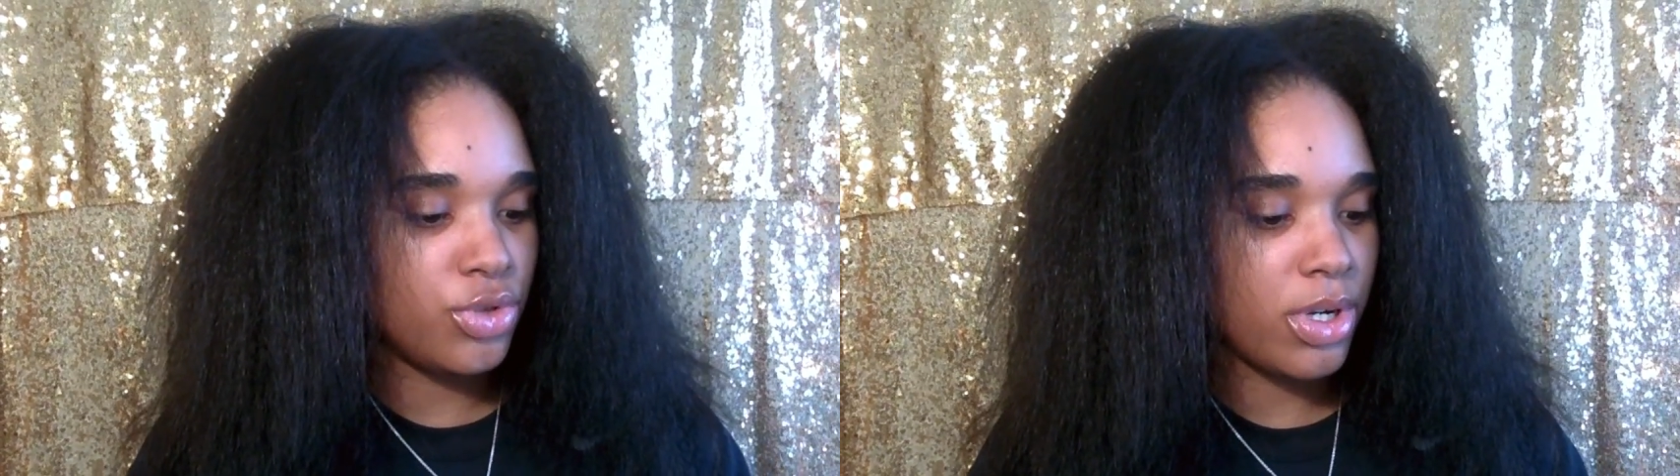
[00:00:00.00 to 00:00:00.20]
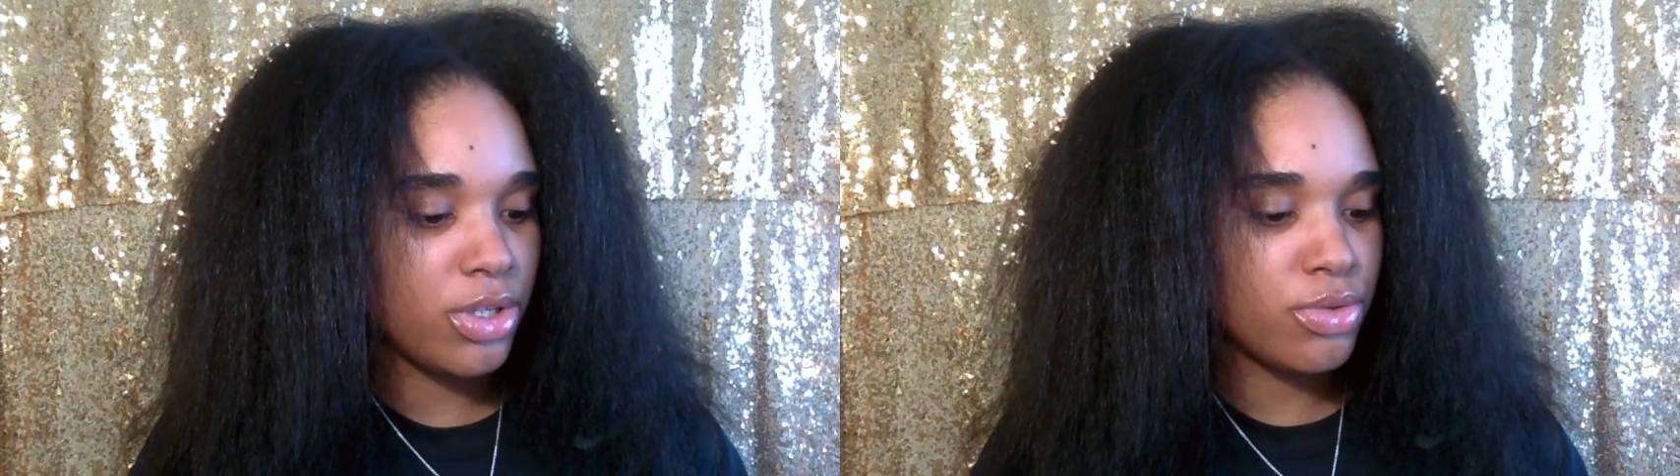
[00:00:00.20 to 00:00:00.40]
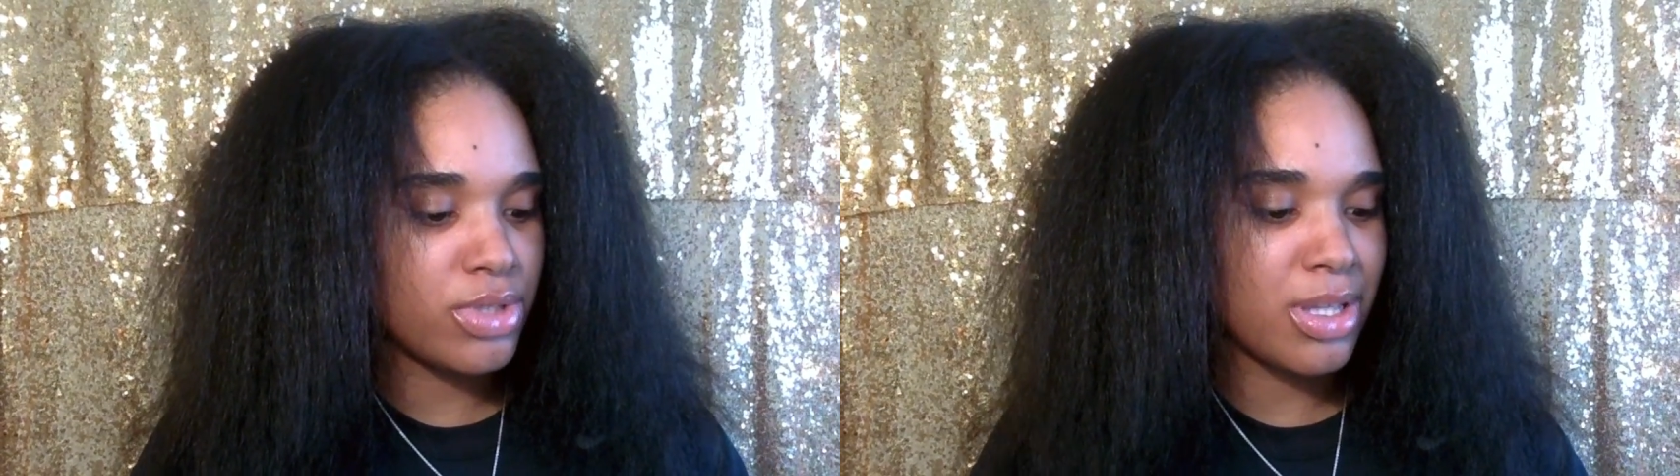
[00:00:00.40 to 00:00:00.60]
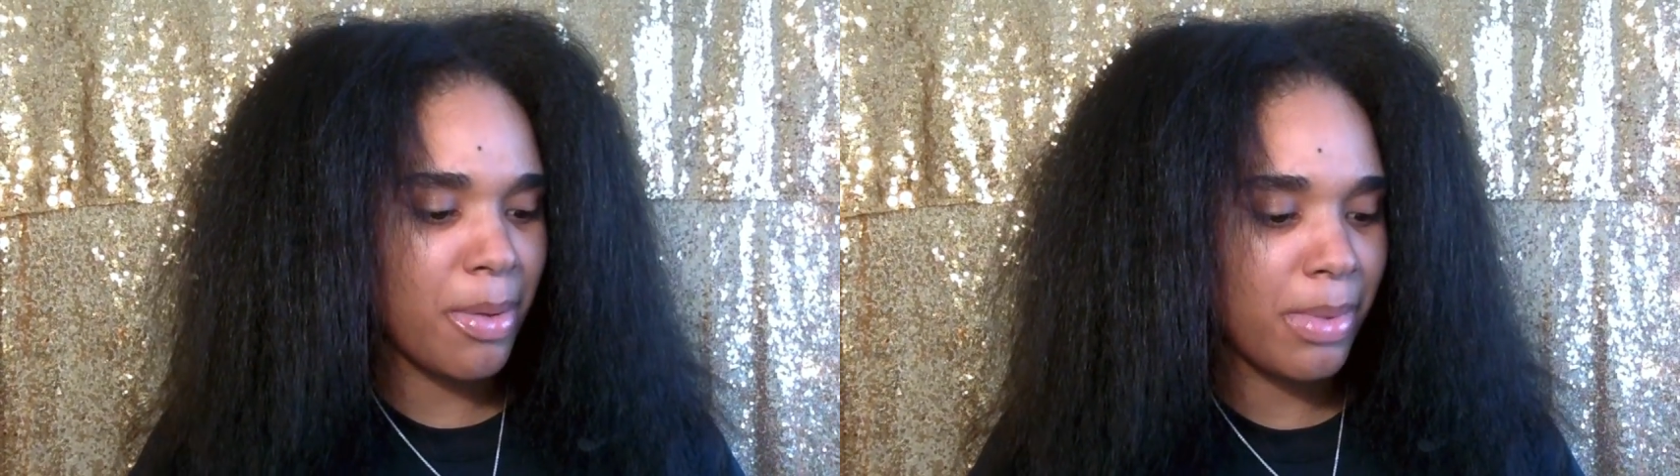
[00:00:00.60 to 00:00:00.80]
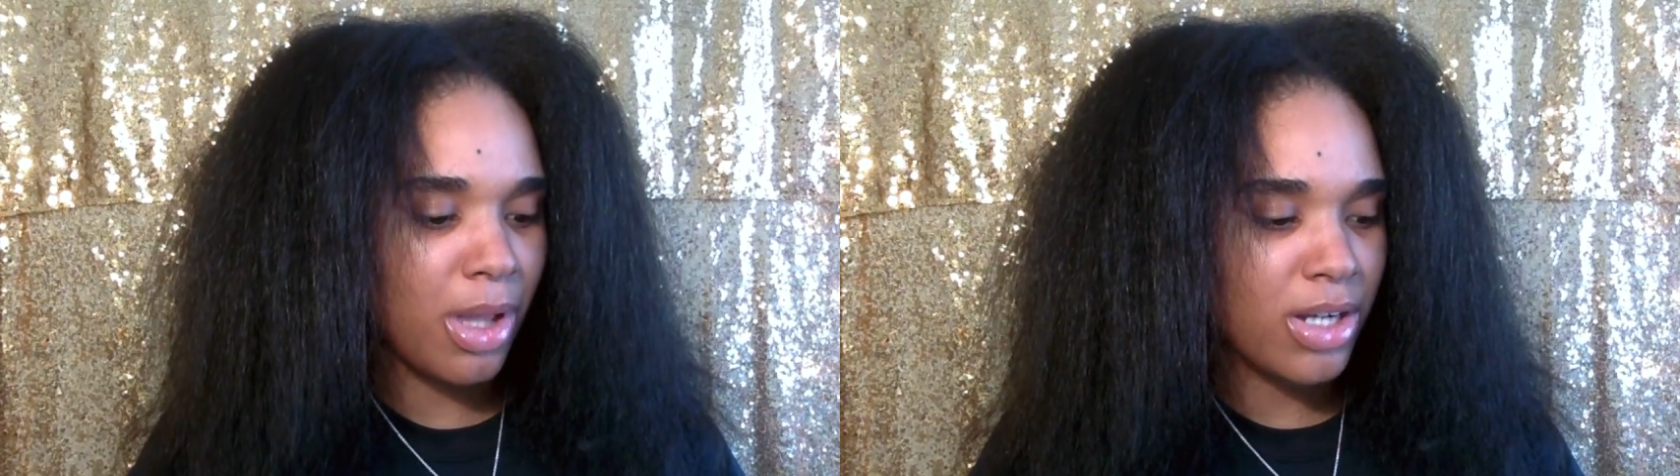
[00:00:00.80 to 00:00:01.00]
want to use the
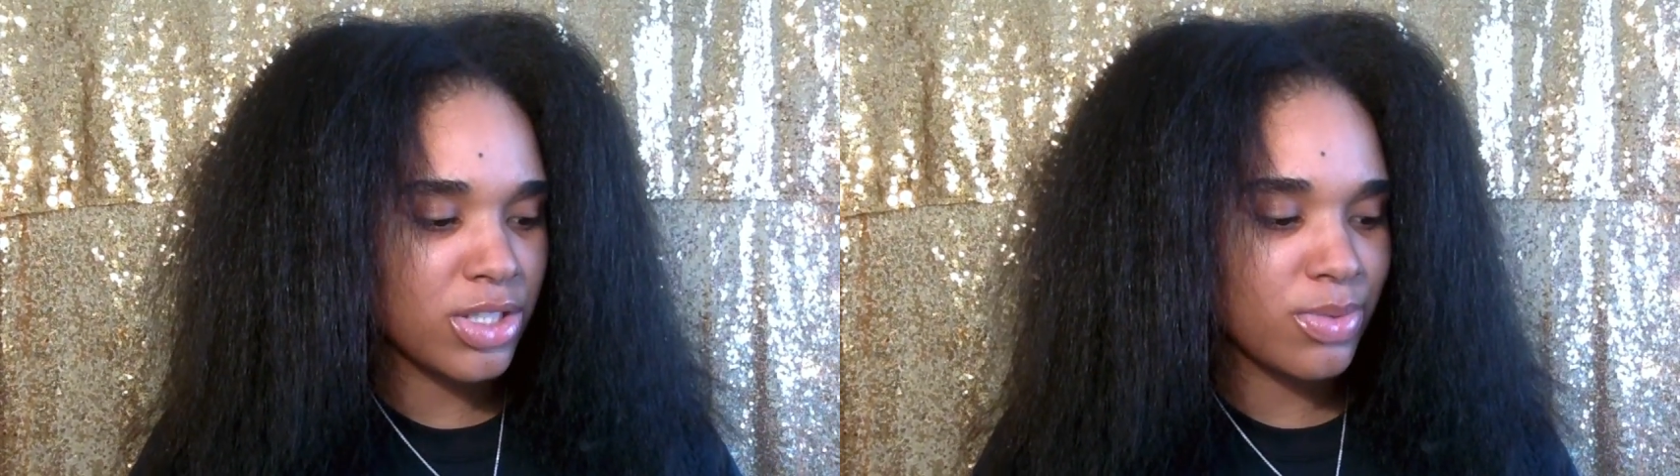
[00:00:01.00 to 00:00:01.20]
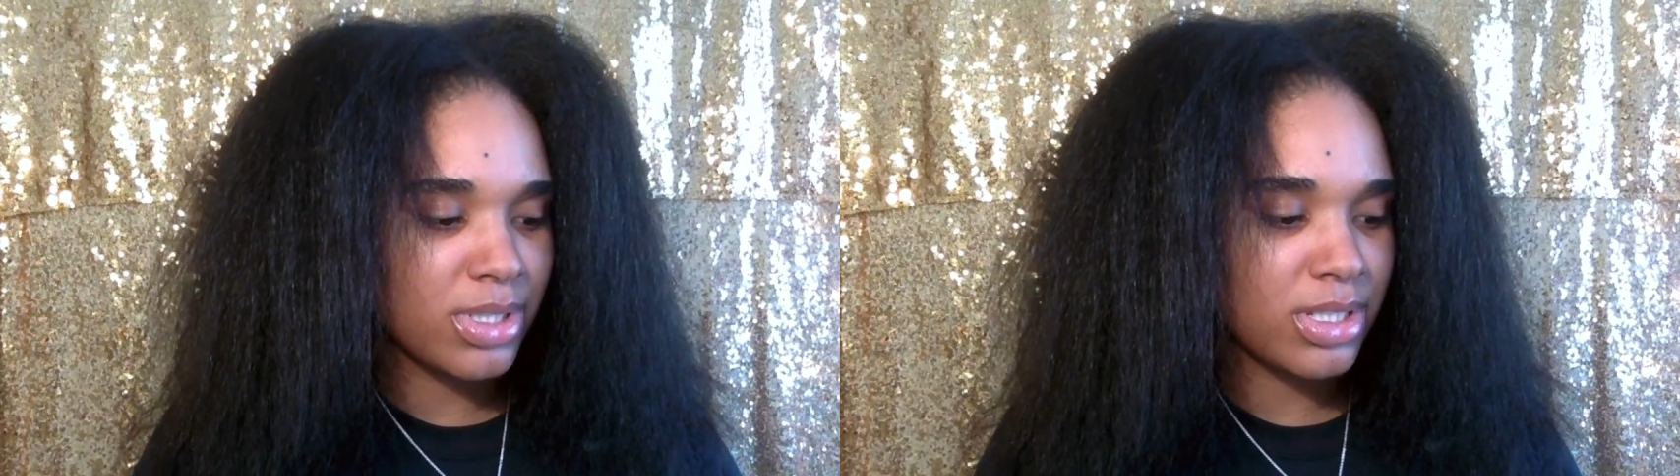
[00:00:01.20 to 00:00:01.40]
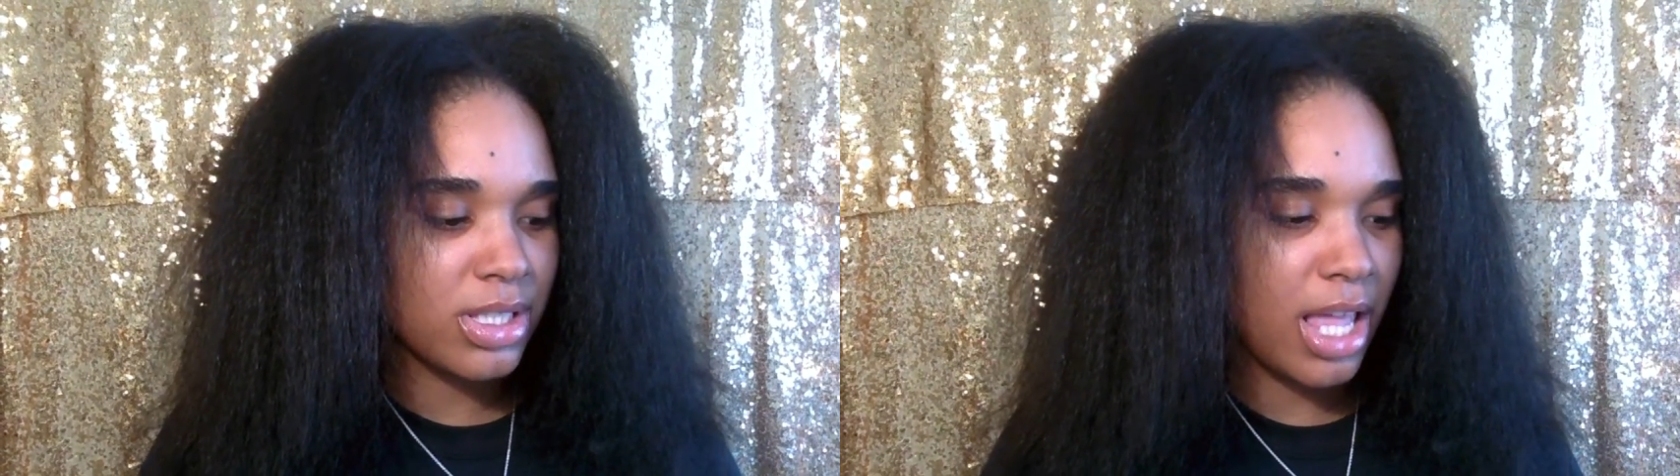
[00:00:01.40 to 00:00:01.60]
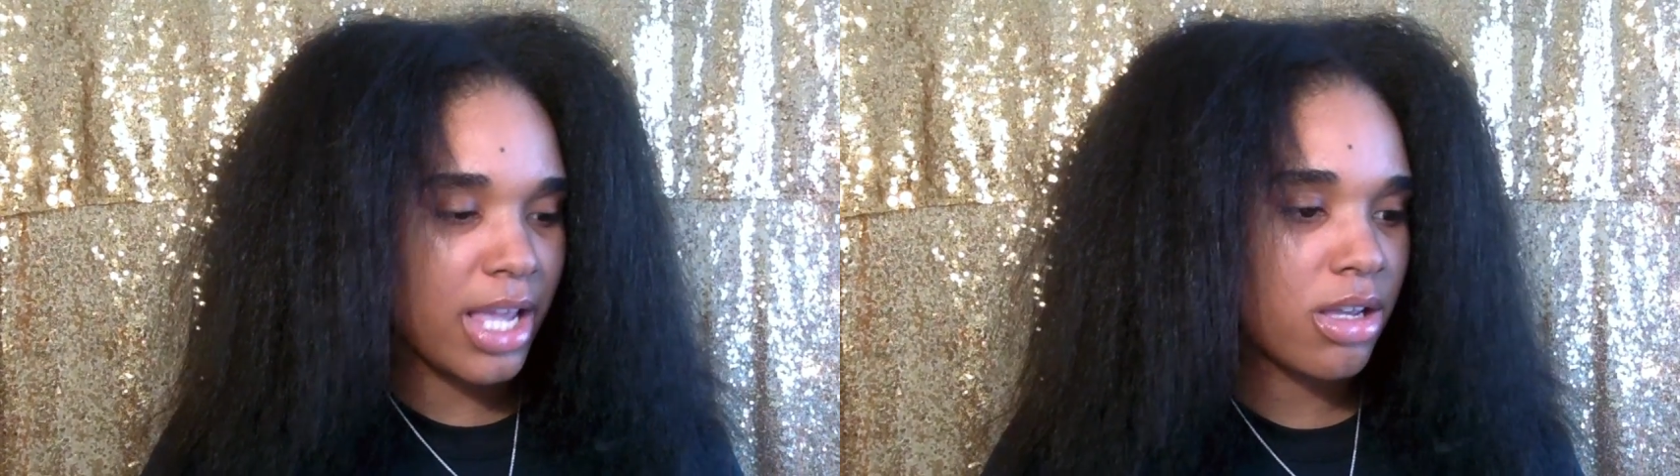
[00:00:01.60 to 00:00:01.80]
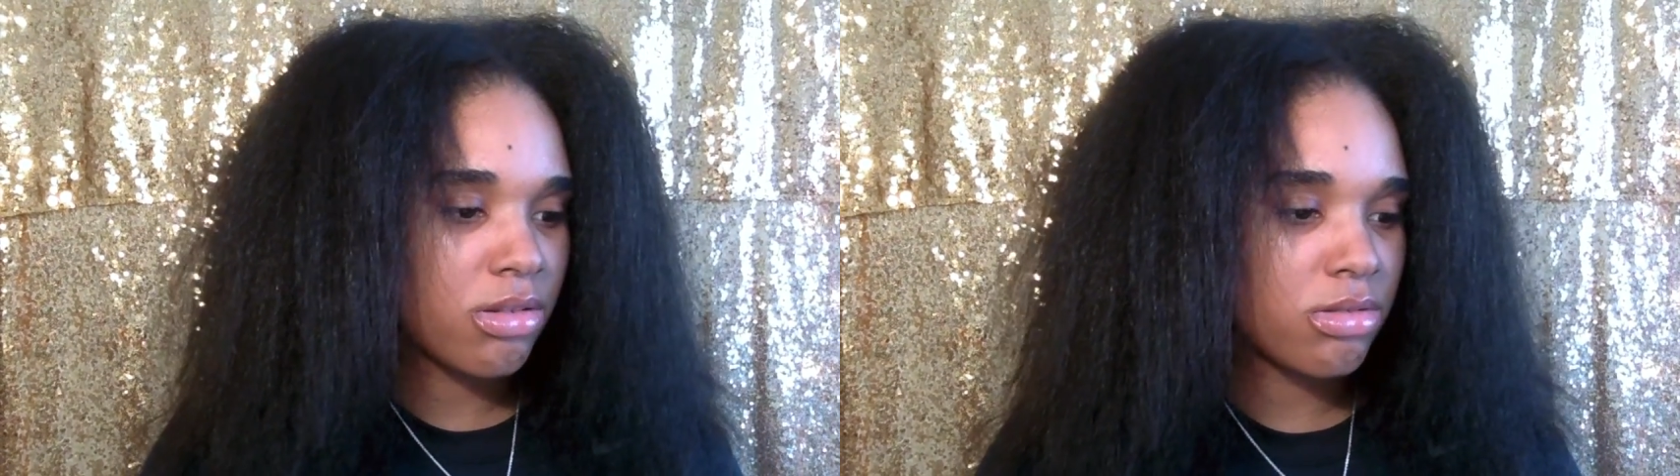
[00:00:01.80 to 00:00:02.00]
largest ones, like